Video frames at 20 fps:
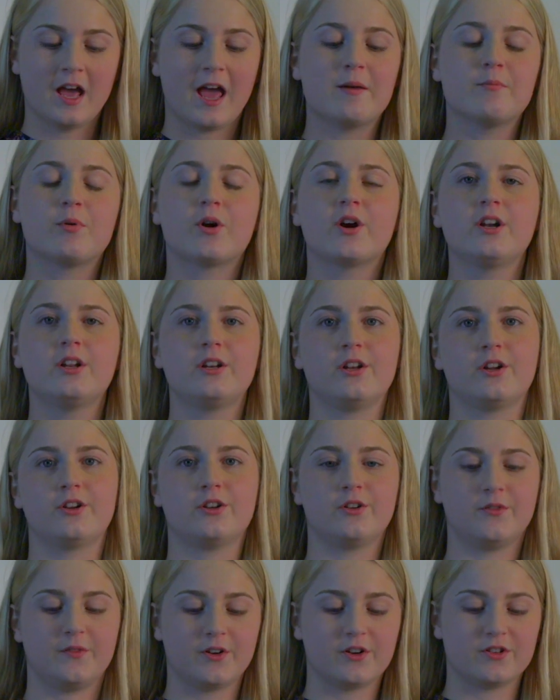And part of
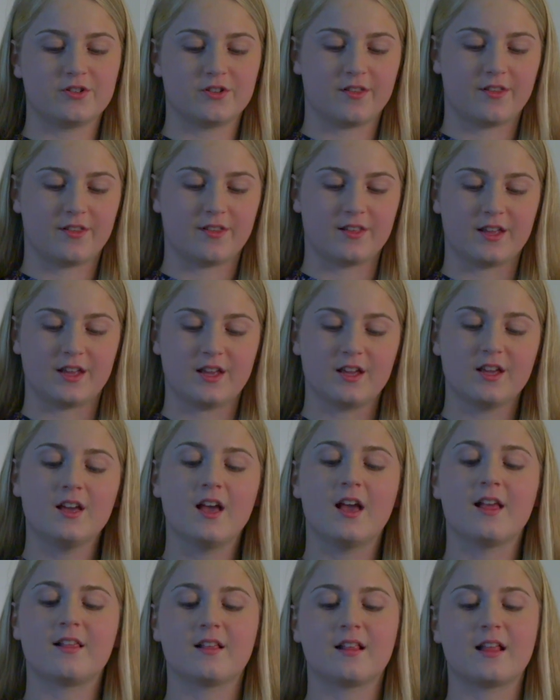neurodivergency
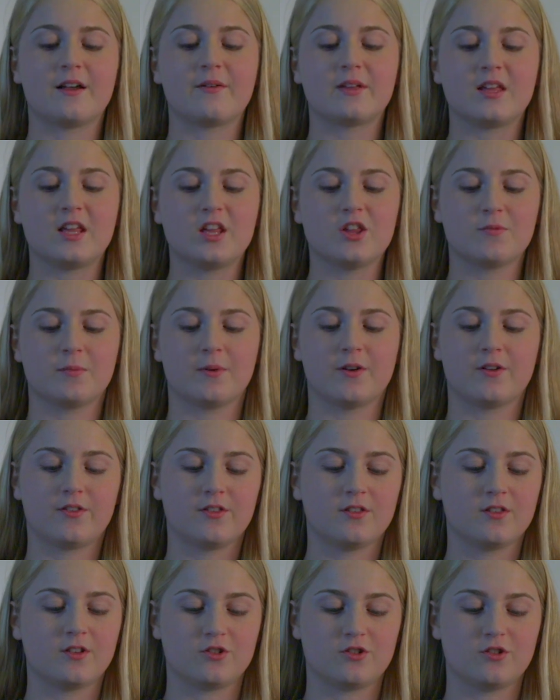is allowing each
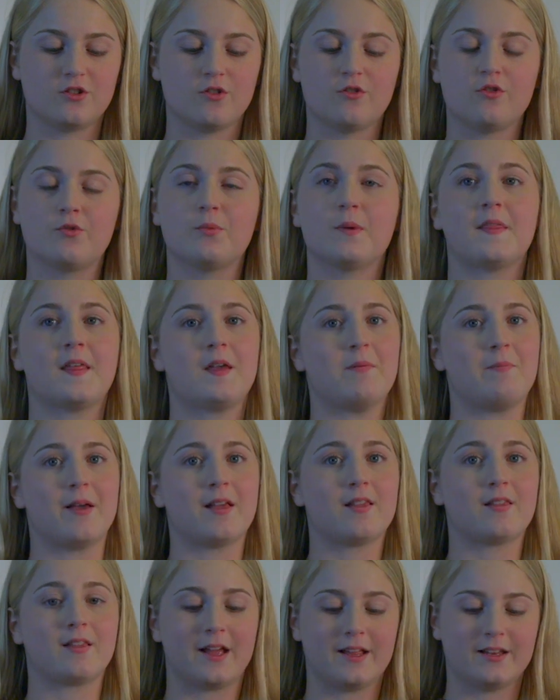person to choose what they
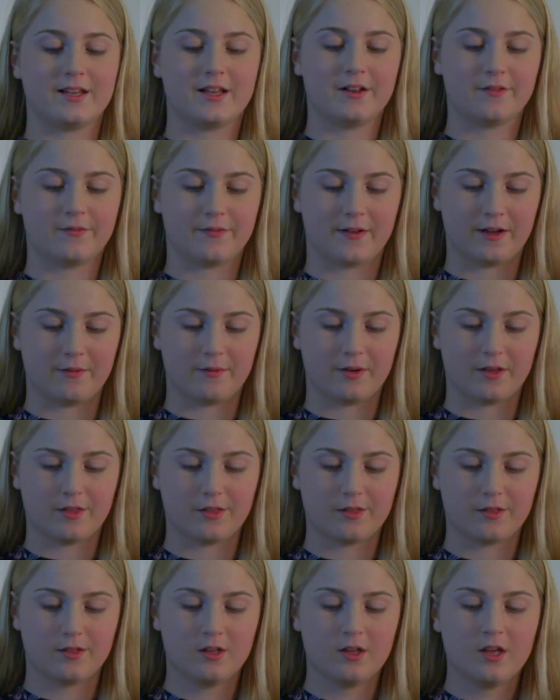best identify with.
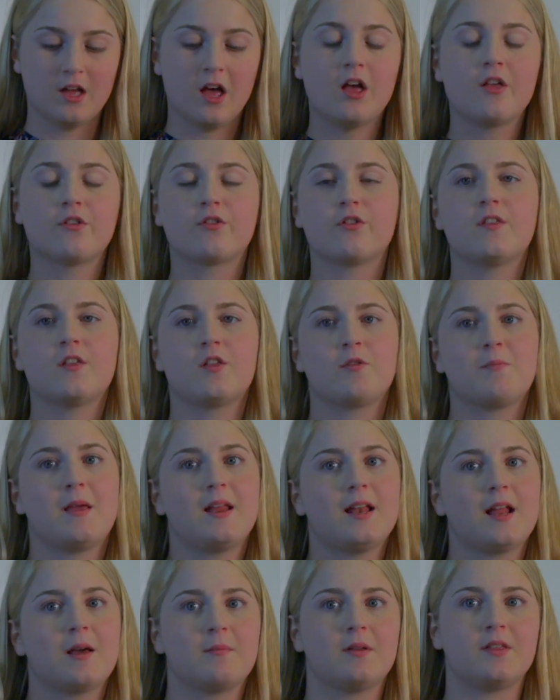So this
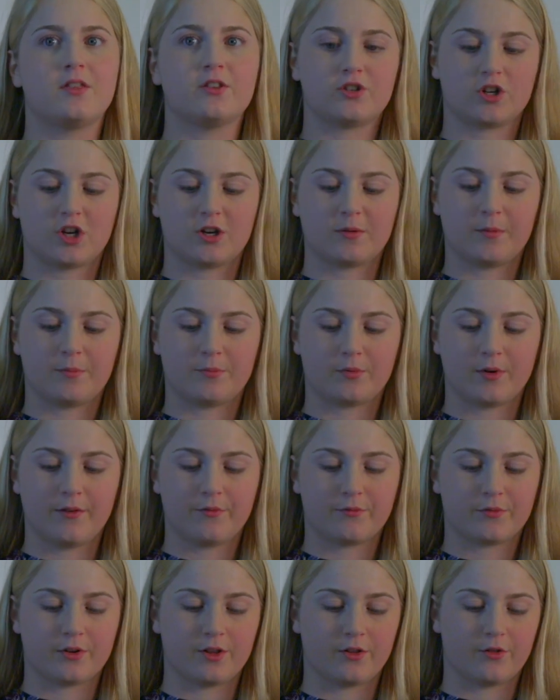may not be the term of
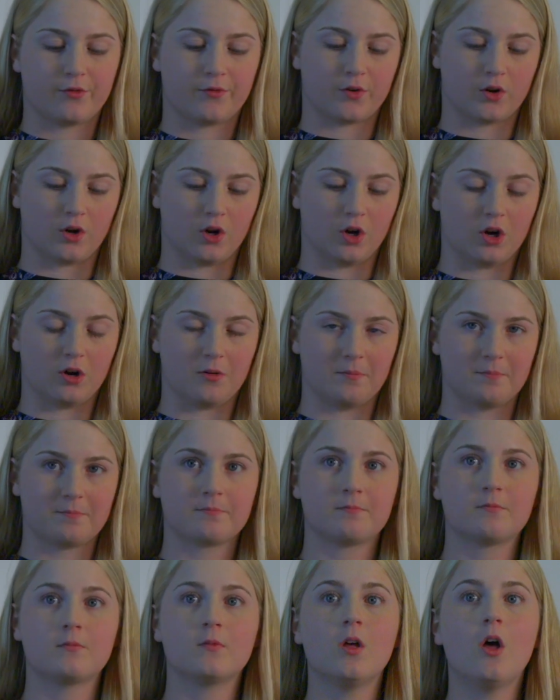preference for all.
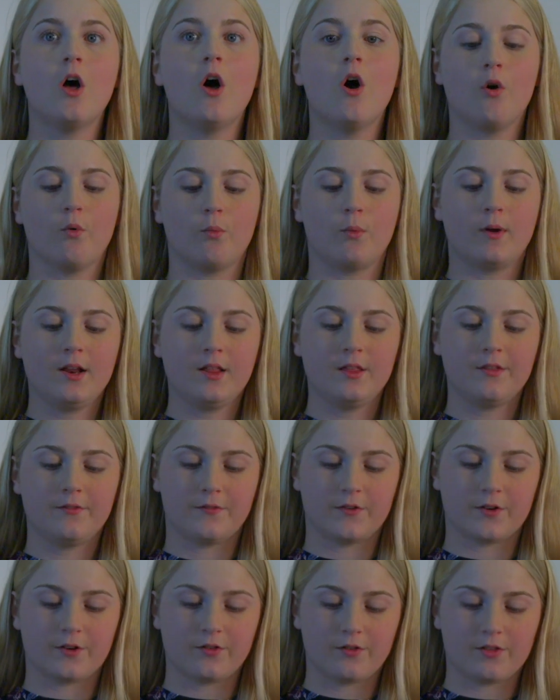One of the
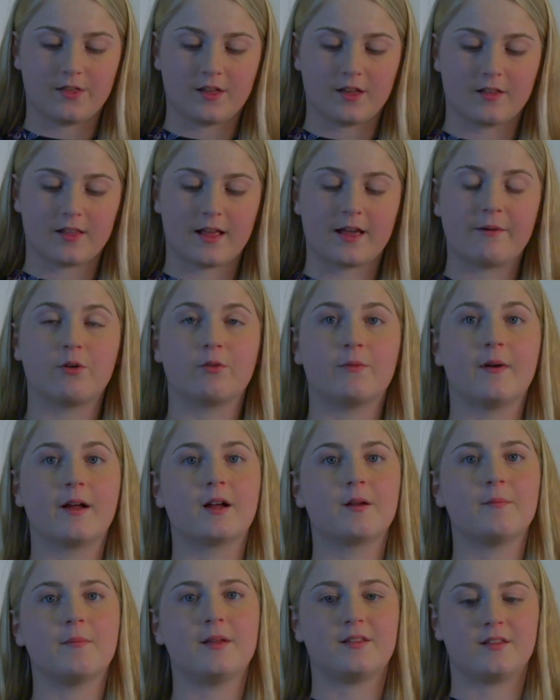first things I would
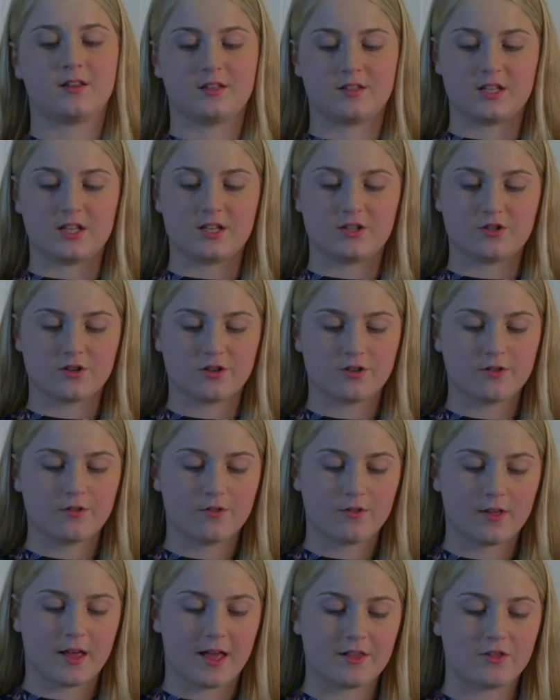recommend to
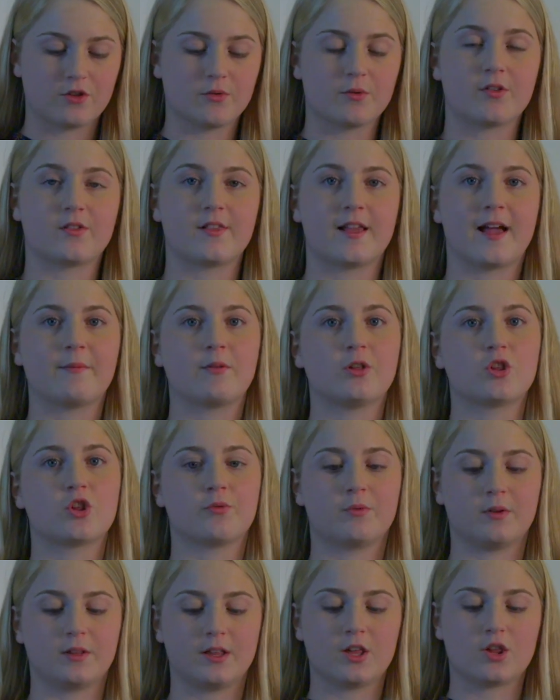teachers as you establish
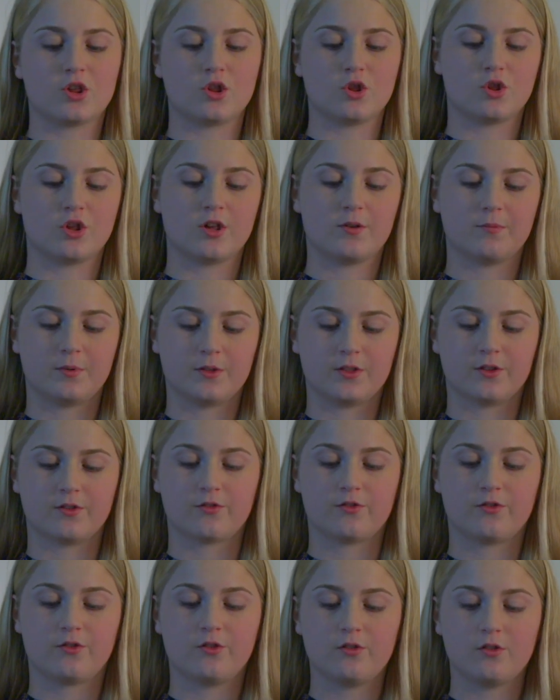a relationship with your
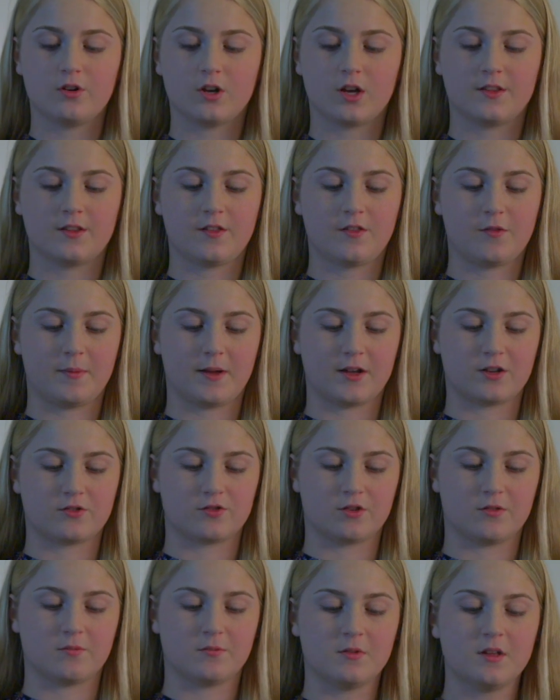student on the
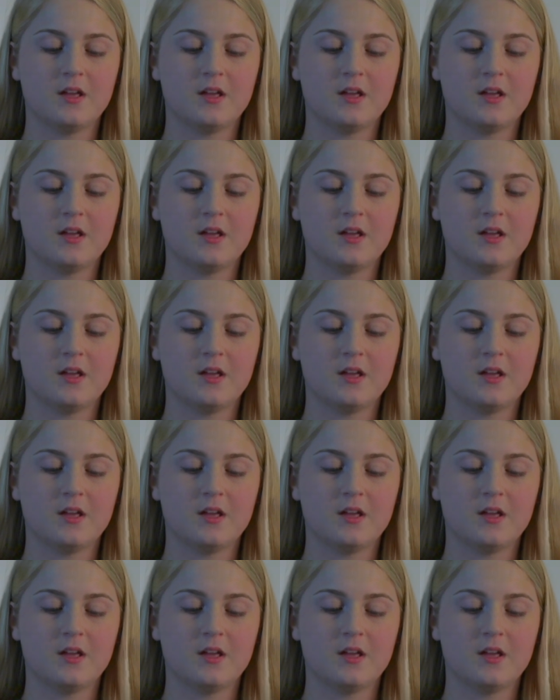spectrum